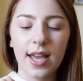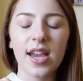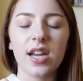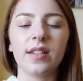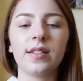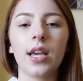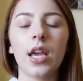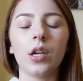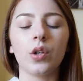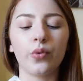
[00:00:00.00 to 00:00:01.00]
It is
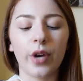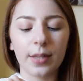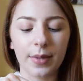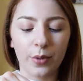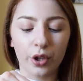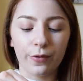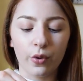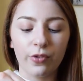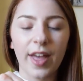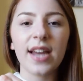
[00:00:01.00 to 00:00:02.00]
incredibly
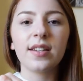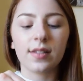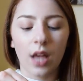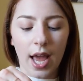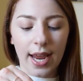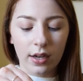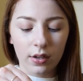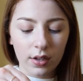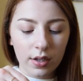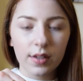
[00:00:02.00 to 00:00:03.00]
beautiful. They design
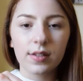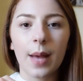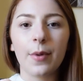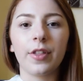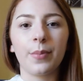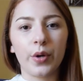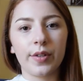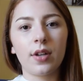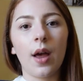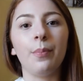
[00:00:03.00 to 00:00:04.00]
some of the
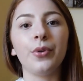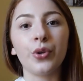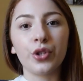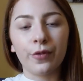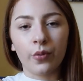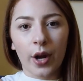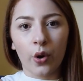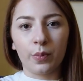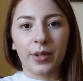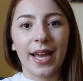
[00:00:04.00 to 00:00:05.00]
most beautiful
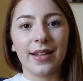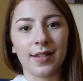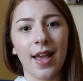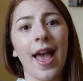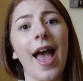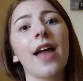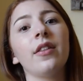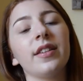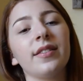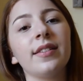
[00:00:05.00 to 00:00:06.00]
record players
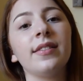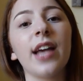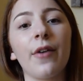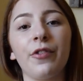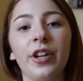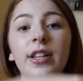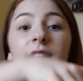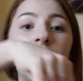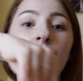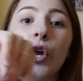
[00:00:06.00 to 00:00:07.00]
and this is
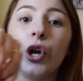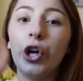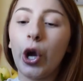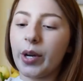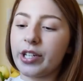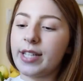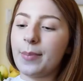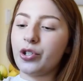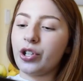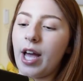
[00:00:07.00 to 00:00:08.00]
definitely no
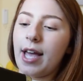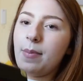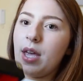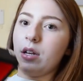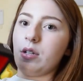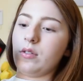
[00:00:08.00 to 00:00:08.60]
exception. I mean,